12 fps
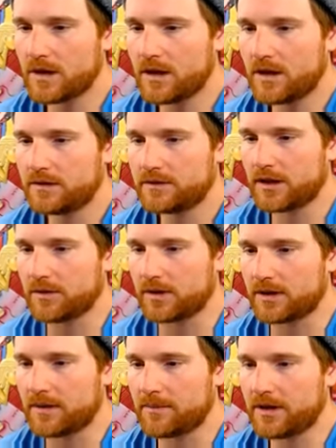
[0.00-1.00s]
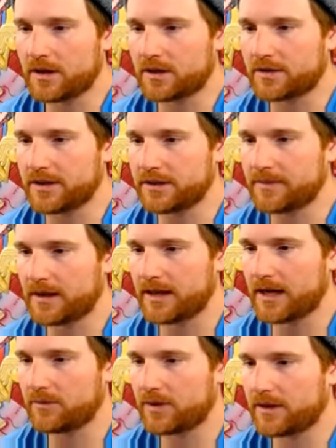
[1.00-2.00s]
Tell you what, I'm going to increase my
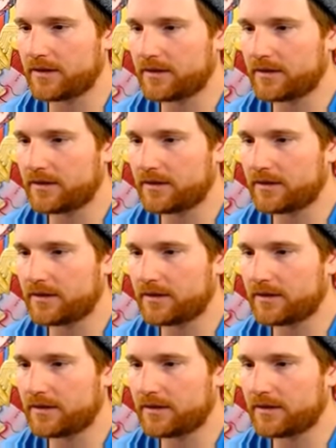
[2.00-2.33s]
line width.